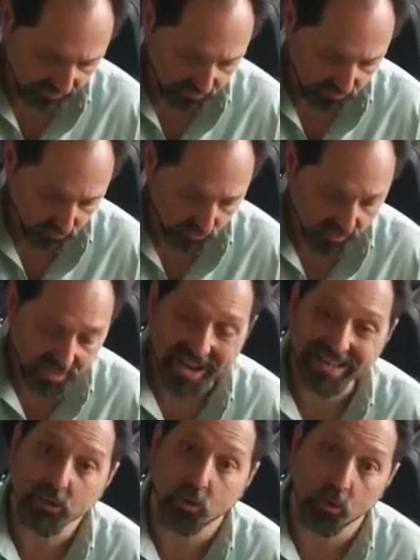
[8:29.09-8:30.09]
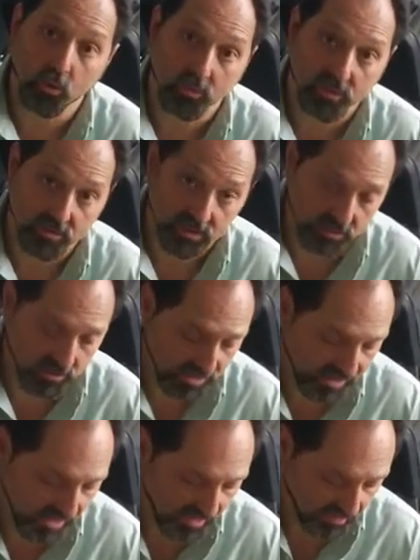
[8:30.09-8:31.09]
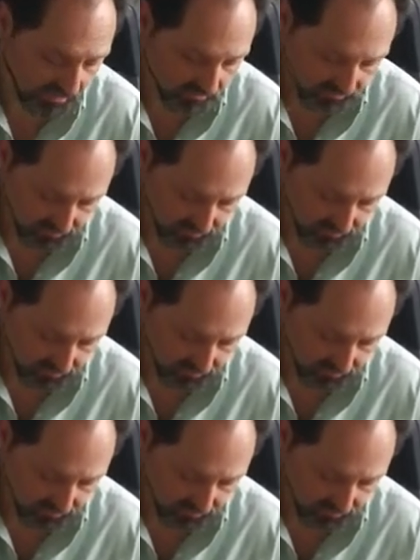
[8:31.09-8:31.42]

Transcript: doesn't drain at all with the cisterna chyli.